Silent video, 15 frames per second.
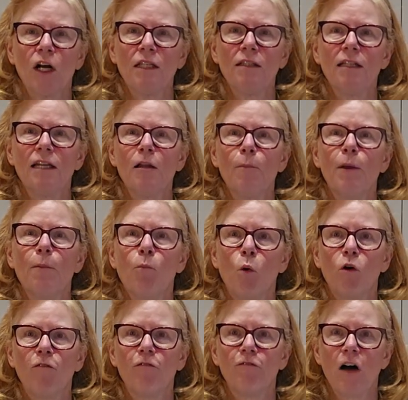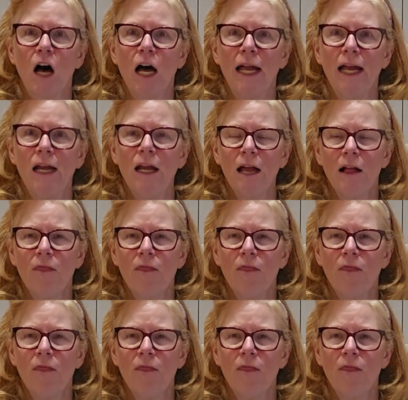a little bit more fine